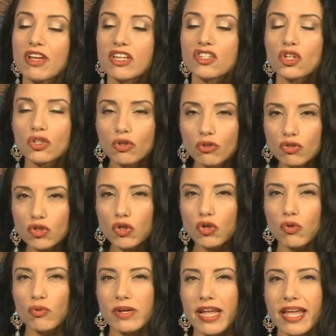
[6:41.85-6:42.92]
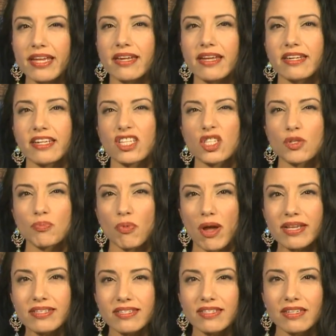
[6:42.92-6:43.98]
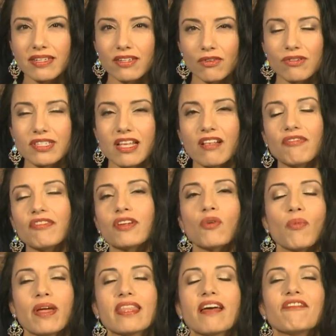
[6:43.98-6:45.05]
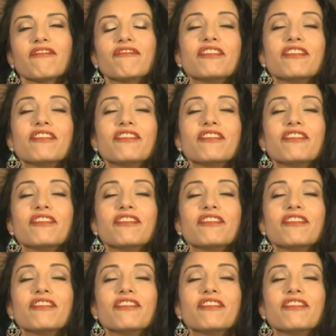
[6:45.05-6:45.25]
to learn to create and express yourself in a way that